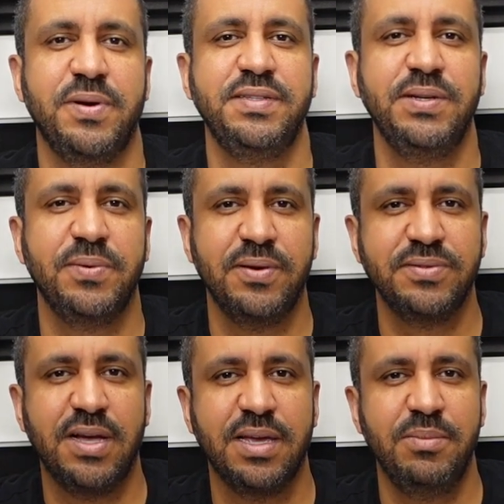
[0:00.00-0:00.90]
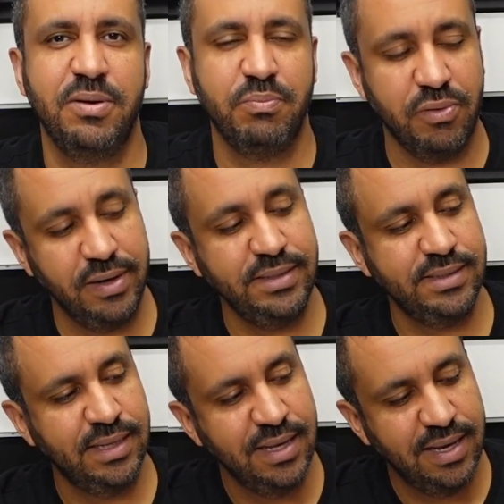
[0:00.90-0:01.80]
Racing without talking about
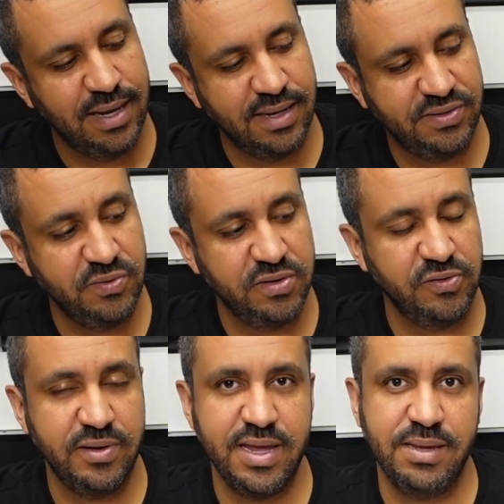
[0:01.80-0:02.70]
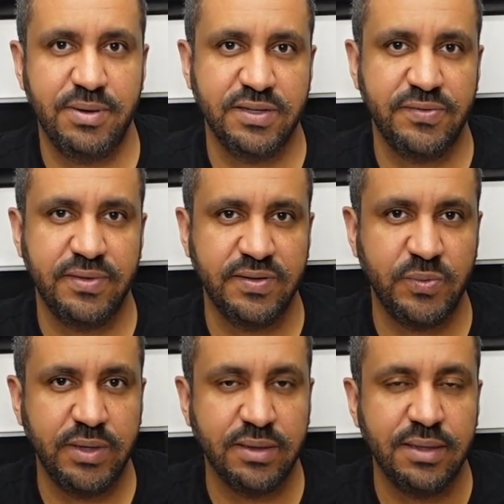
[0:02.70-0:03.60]
price. 280 bucks for this
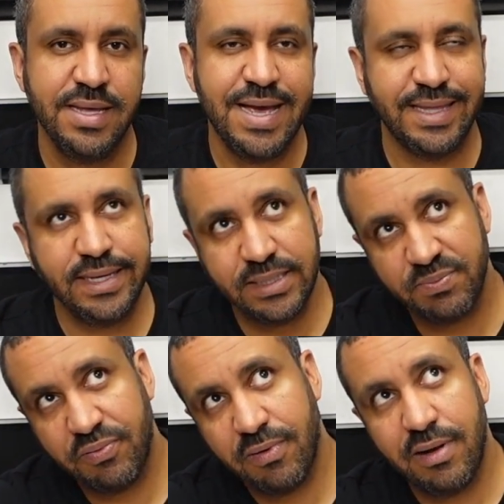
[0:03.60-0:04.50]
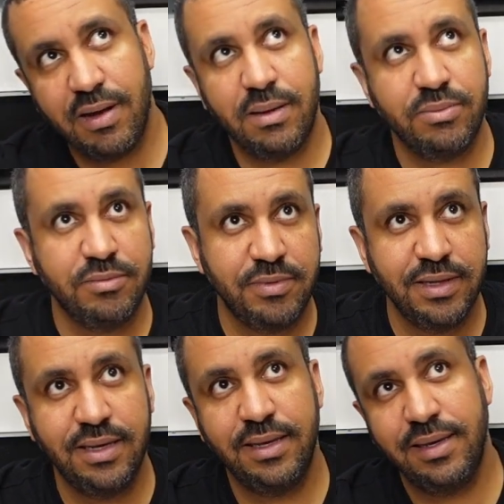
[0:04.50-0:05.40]
wheel. I think it's
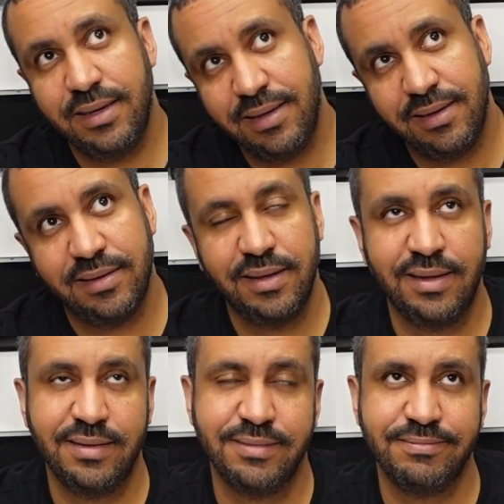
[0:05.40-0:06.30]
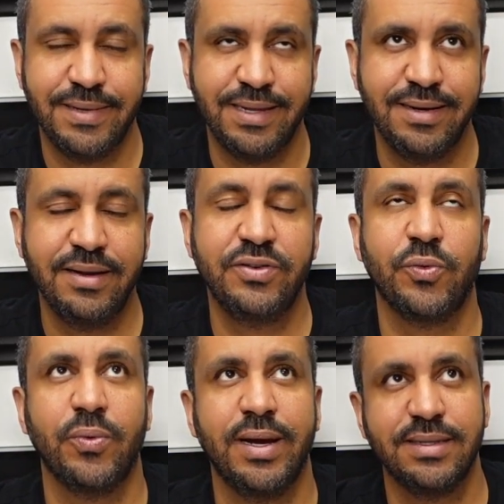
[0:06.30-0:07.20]
probably, not
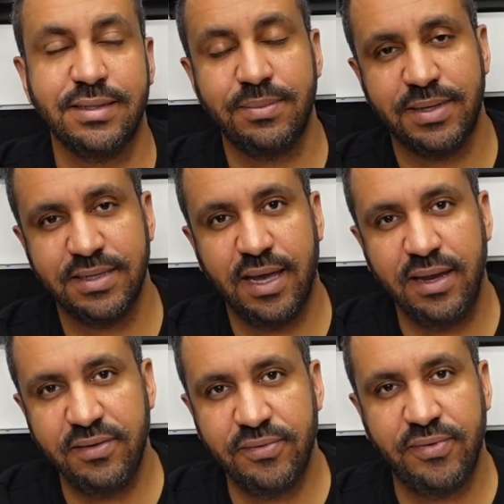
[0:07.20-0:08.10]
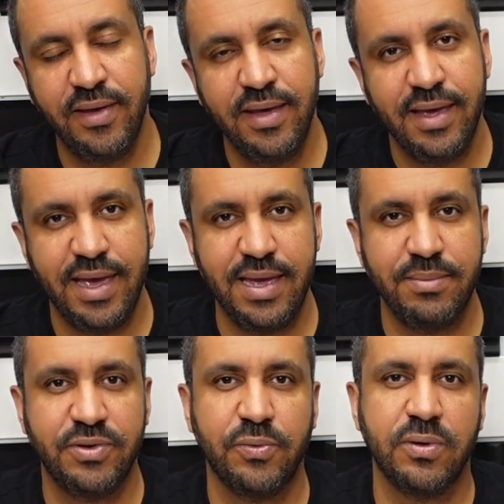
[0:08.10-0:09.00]
directly, but it's kind of
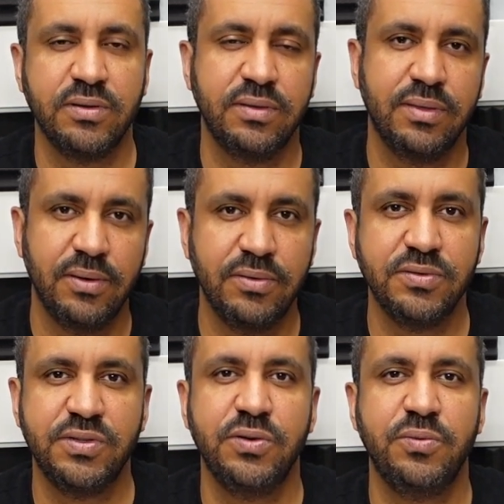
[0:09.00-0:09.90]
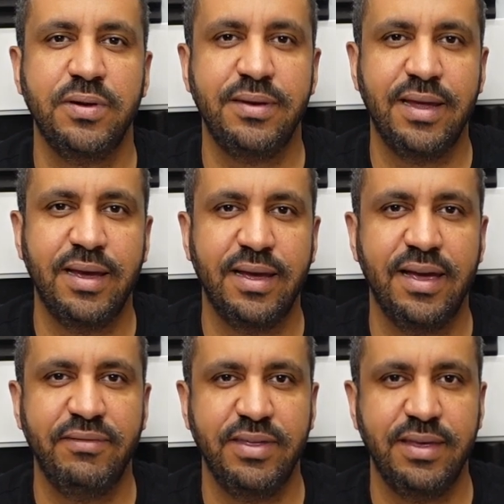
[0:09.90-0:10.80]
aimed toward those who would
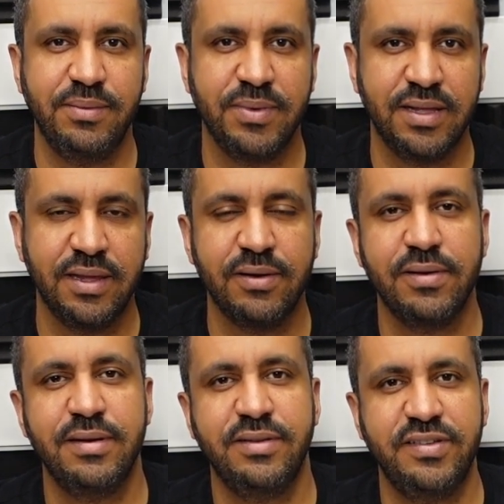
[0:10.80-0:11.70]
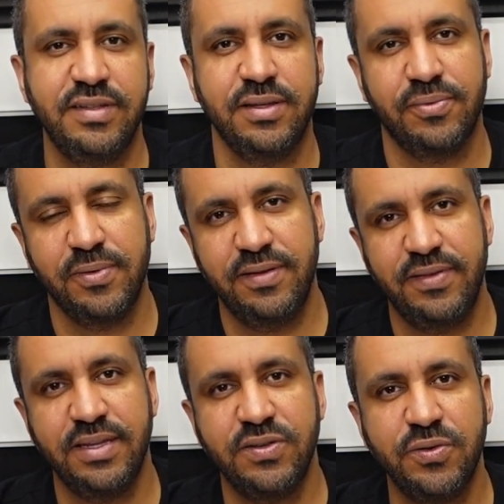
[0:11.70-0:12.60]
have the McLaren GT3
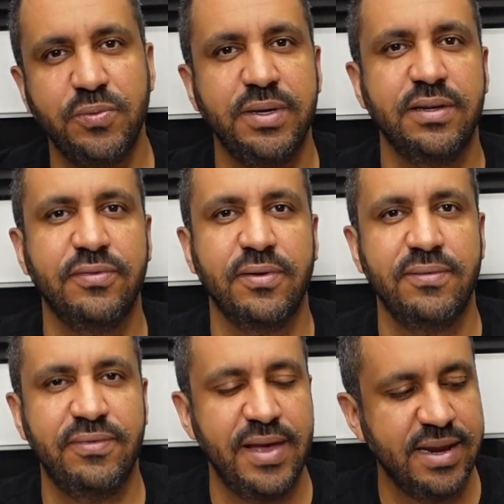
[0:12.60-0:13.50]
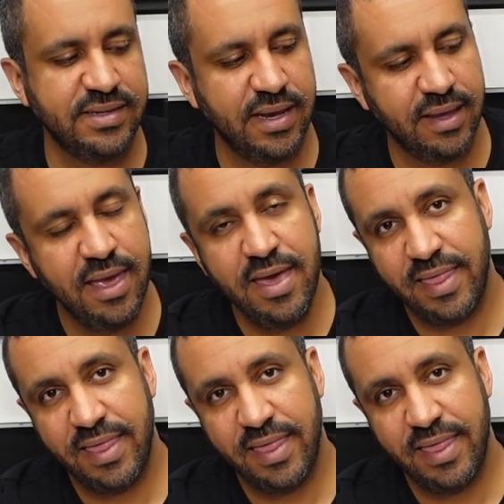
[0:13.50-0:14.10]
V2 wheel from Fanatec.